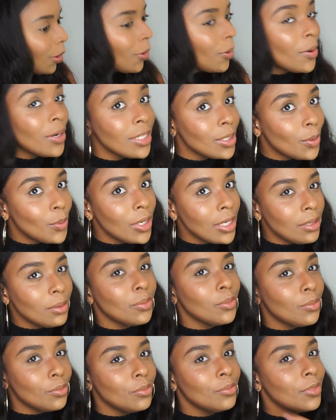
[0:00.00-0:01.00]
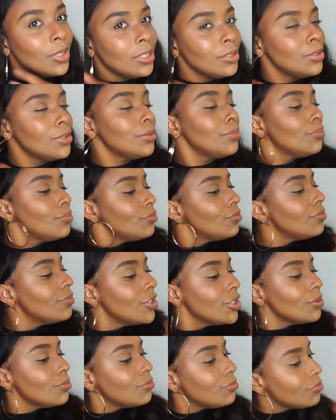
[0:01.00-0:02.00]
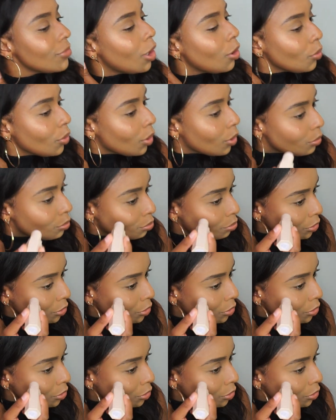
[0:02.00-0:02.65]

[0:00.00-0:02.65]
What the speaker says: wait, just hold on.